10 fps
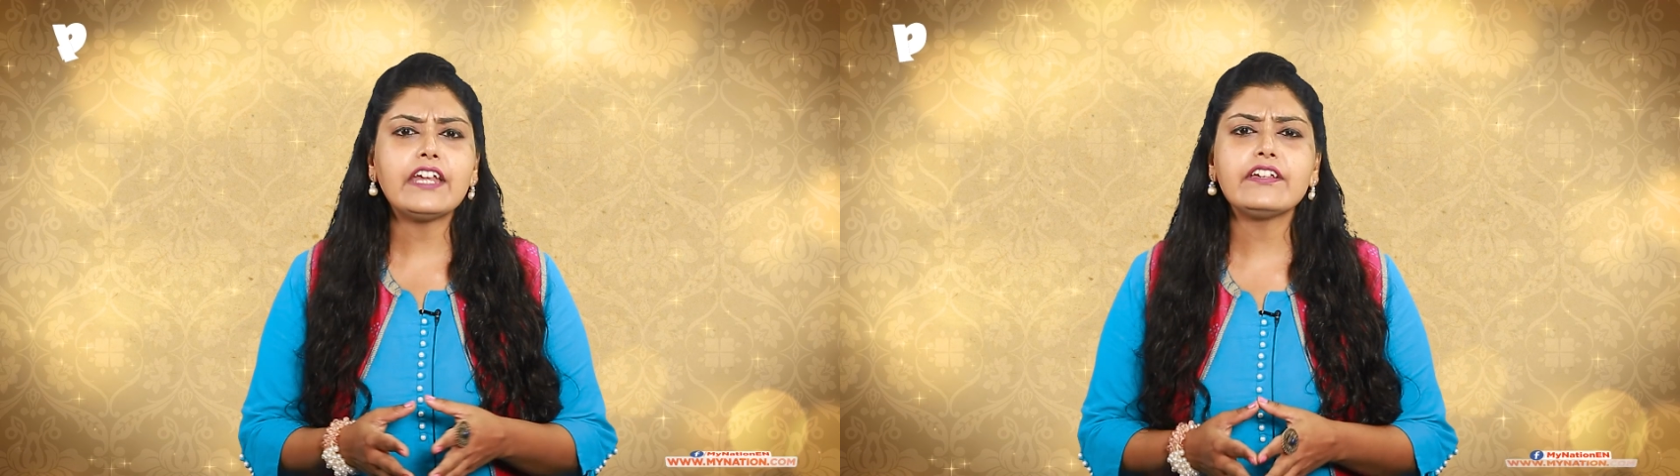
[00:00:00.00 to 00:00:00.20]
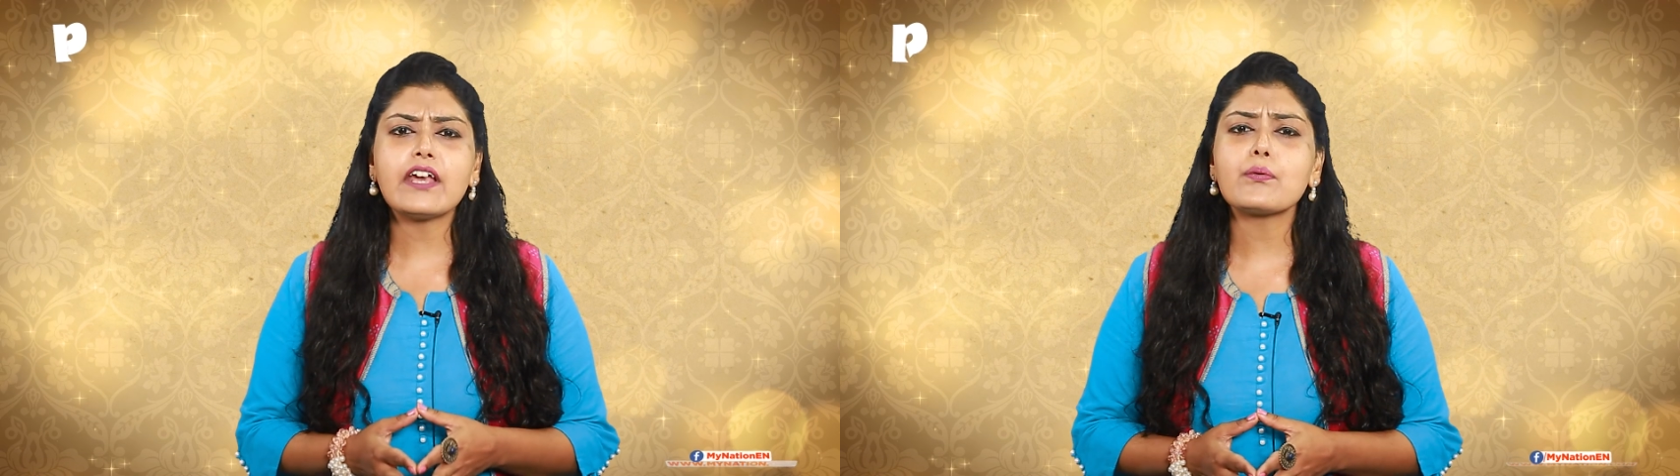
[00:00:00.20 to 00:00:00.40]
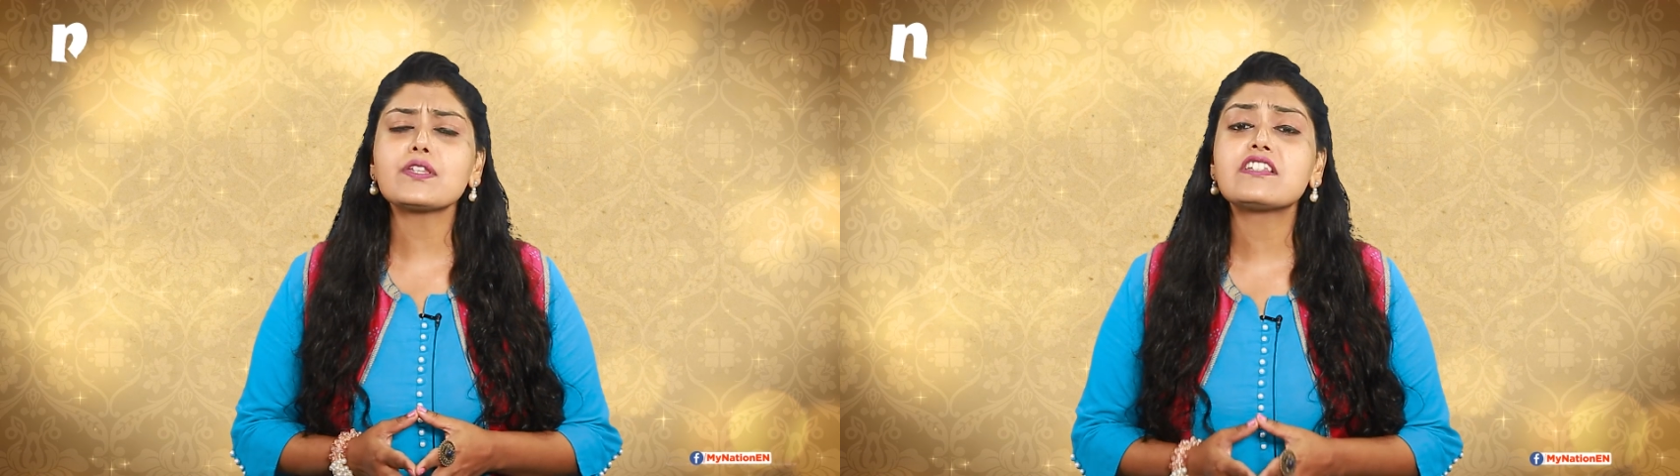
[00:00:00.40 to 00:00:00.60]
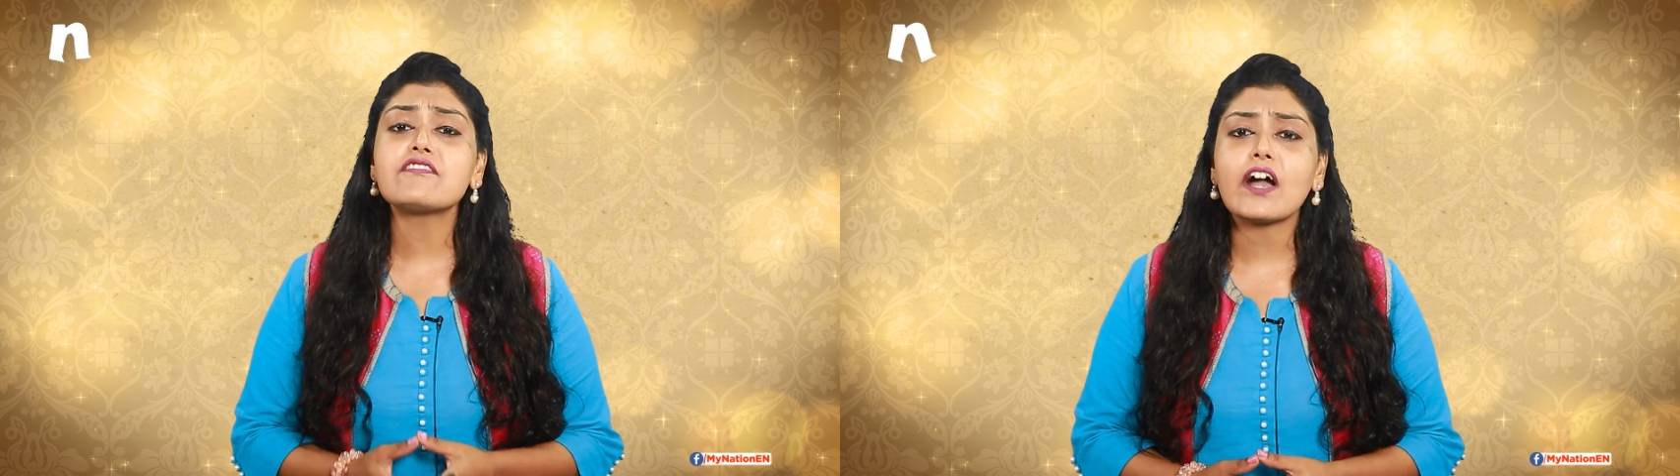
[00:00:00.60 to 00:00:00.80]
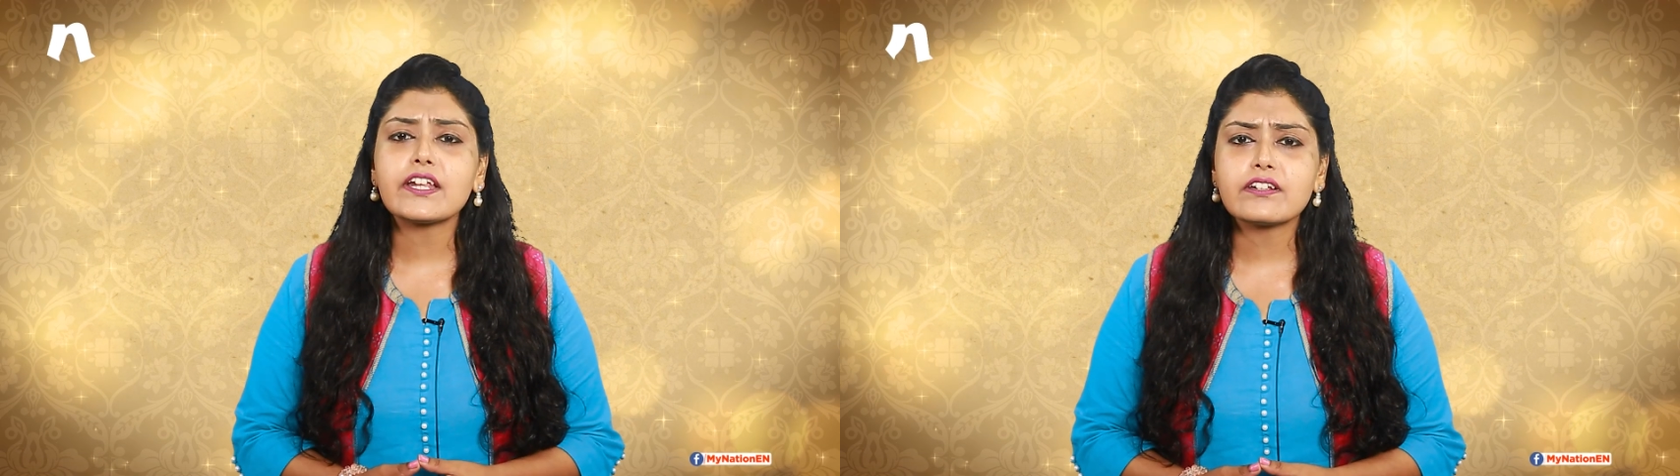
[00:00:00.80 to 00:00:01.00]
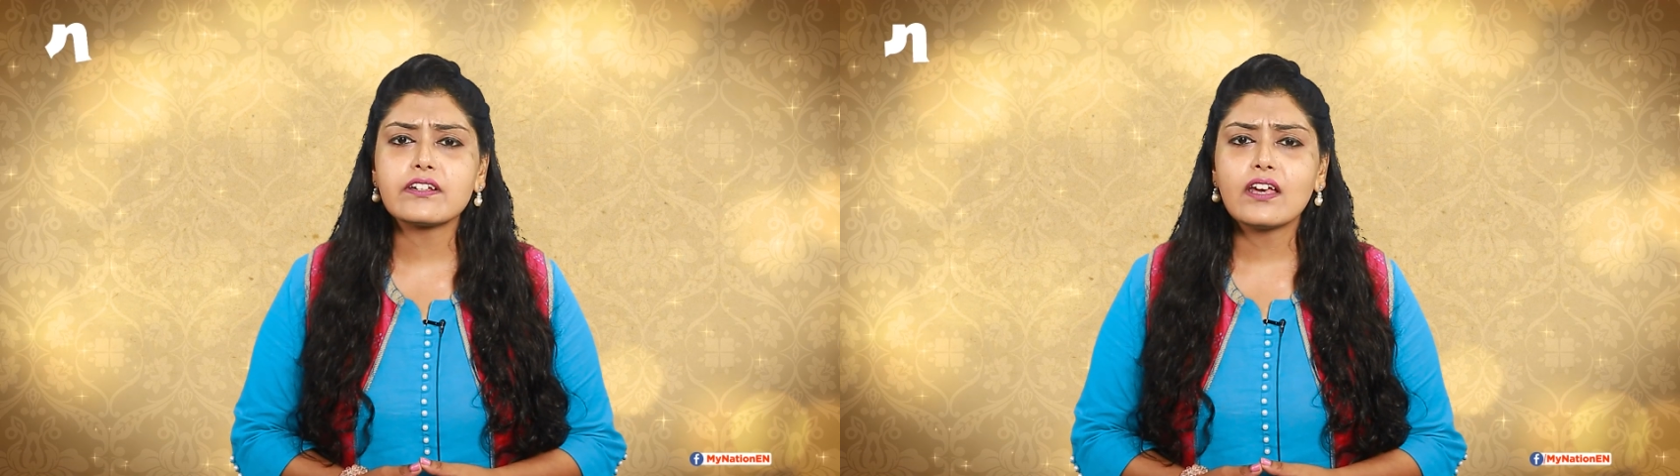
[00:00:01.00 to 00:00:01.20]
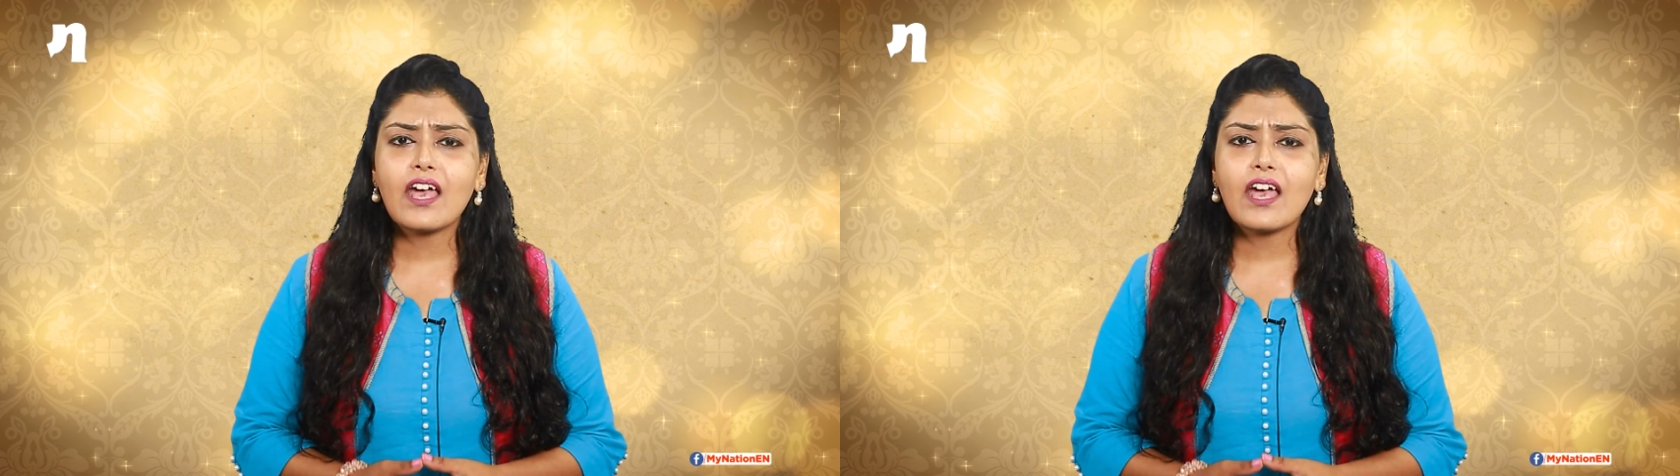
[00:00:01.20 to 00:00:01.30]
India was divided